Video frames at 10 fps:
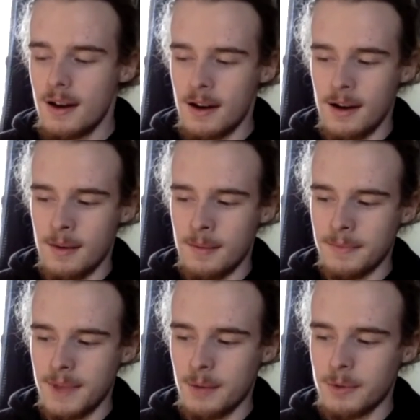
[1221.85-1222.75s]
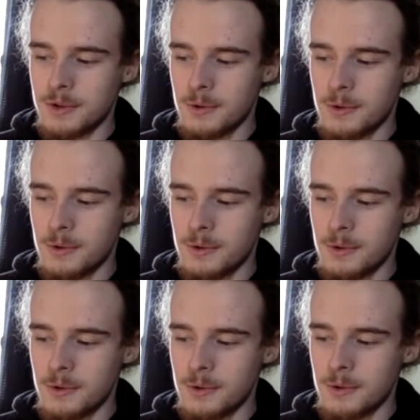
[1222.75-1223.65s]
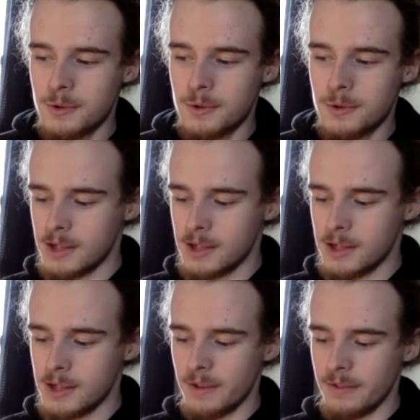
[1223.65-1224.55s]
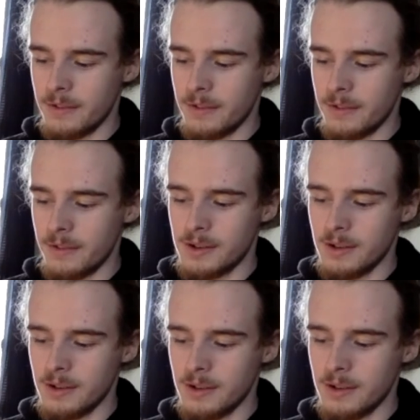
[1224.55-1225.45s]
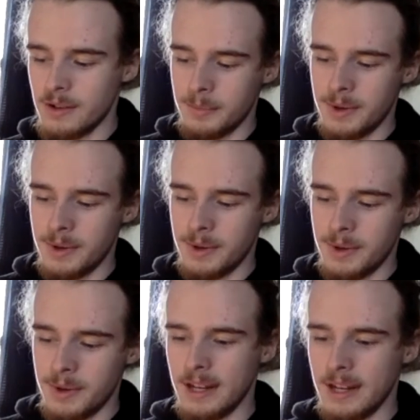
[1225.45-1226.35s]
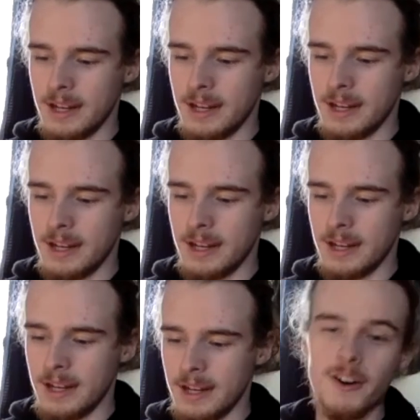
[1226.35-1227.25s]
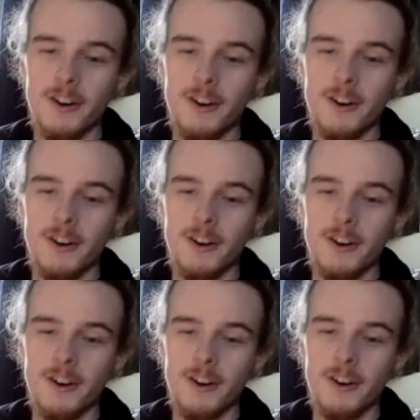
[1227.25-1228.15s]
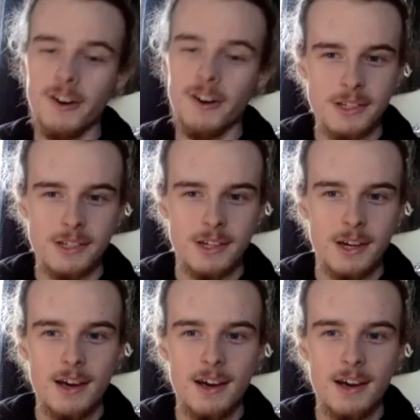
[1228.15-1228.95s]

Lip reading: And what's cool is that song we feature a little bit of like almost funk influence